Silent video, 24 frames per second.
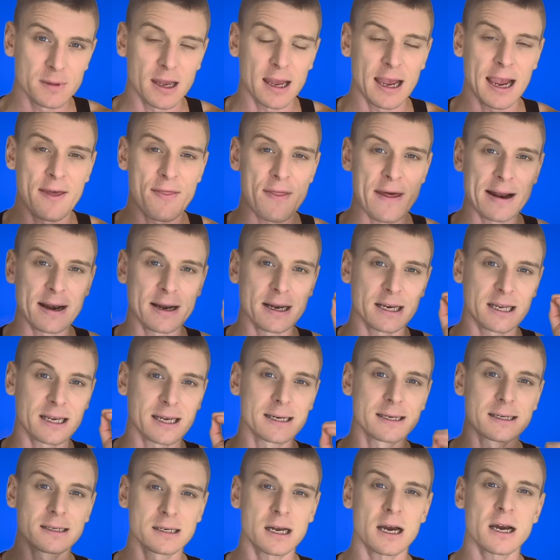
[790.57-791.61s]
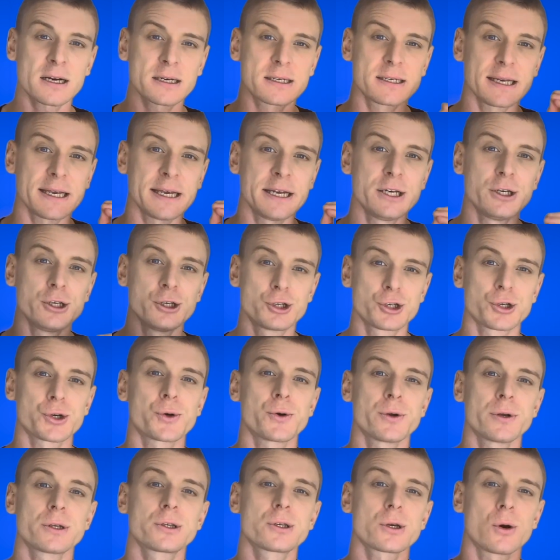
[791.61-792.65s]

and that conduct endurance